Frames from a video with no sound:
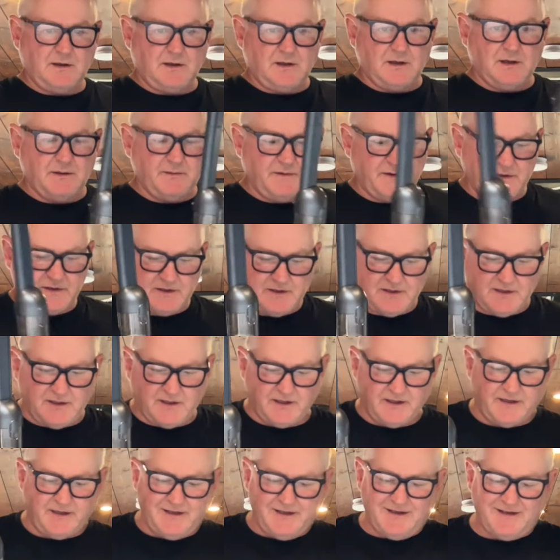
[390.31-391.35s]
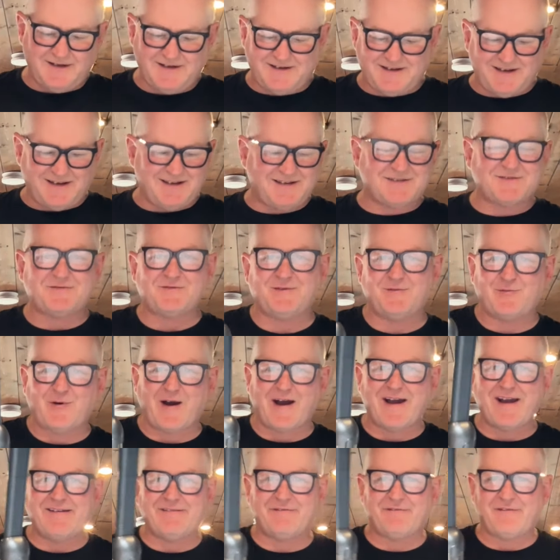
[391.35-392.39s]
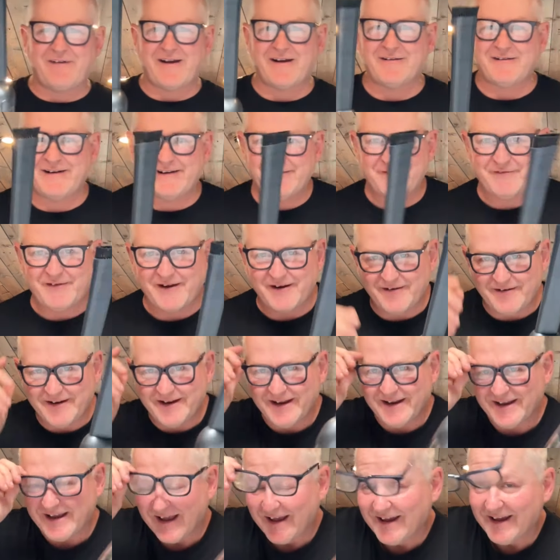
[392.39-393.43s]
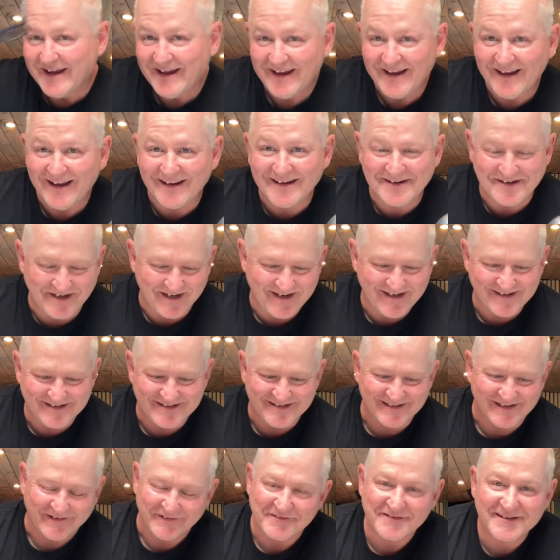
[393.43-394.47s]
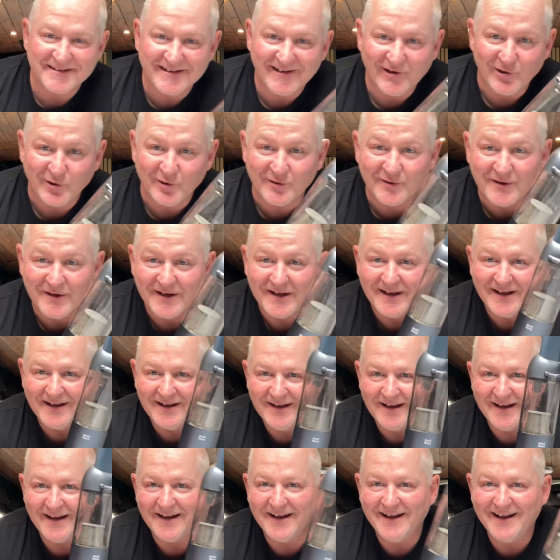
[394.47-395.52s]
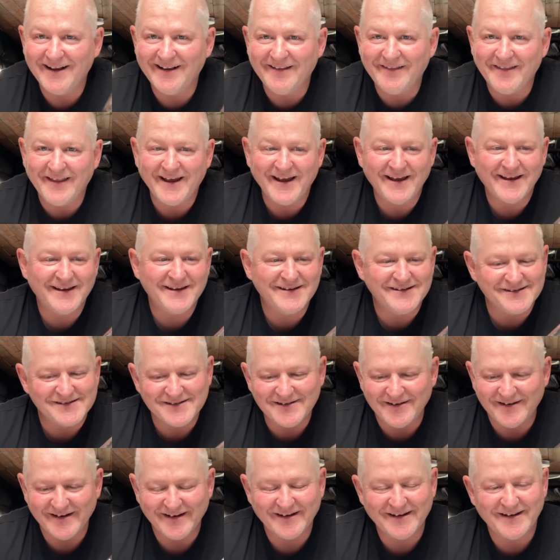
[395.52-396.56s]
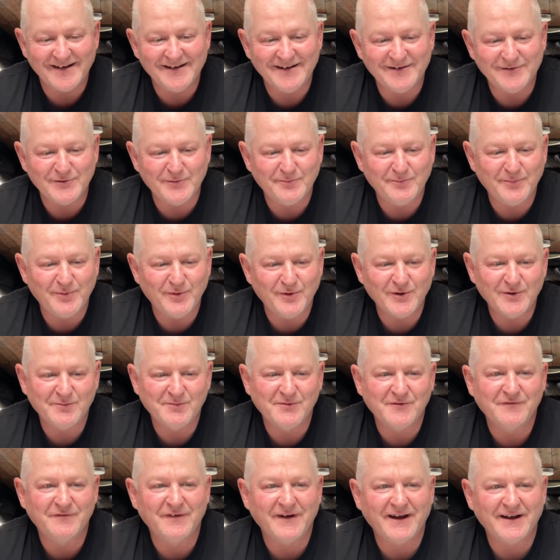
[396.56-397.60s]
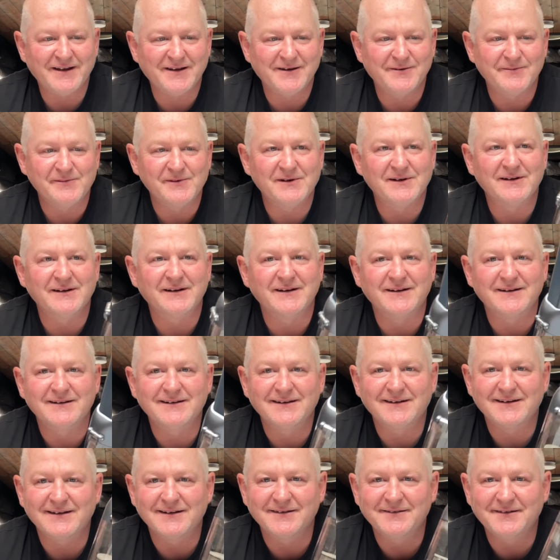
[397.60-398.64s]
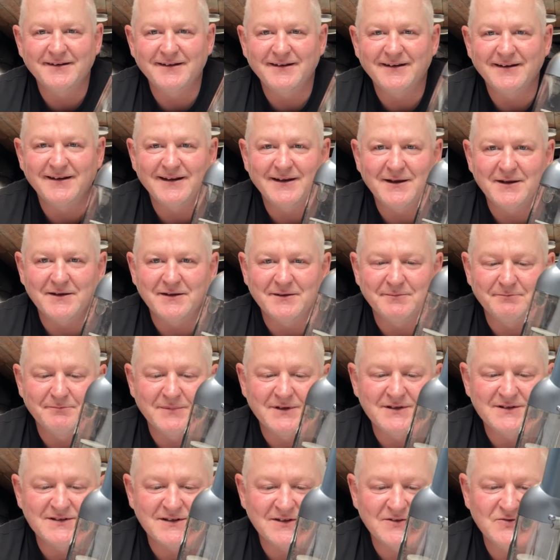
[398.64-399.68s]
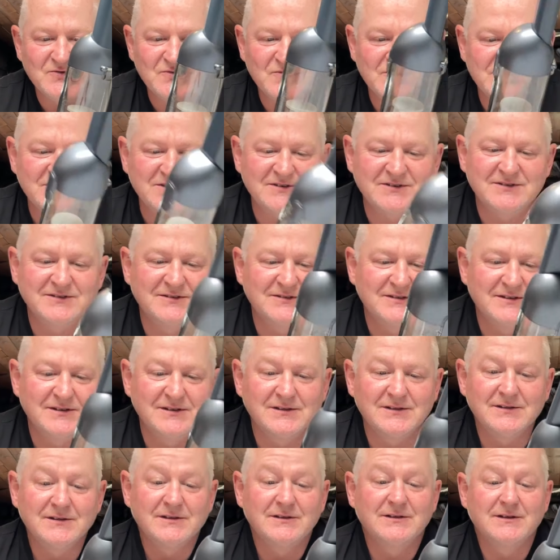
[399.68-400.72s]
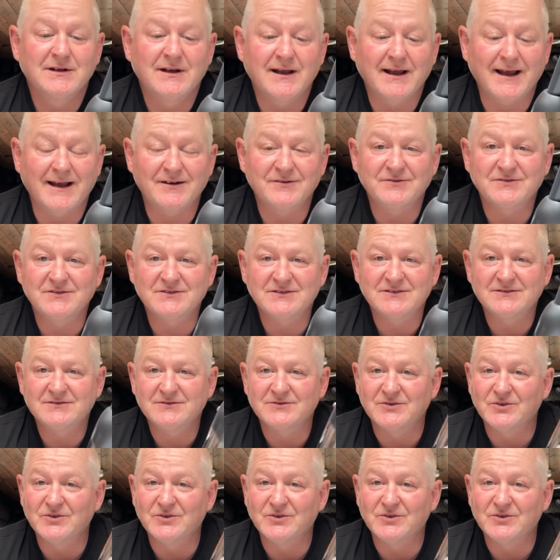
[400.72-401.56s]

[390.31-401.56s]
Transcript: I'm not gonna lie, this is very, very addictive. So that is like a little portable vacuum cleaner, Minthouz house,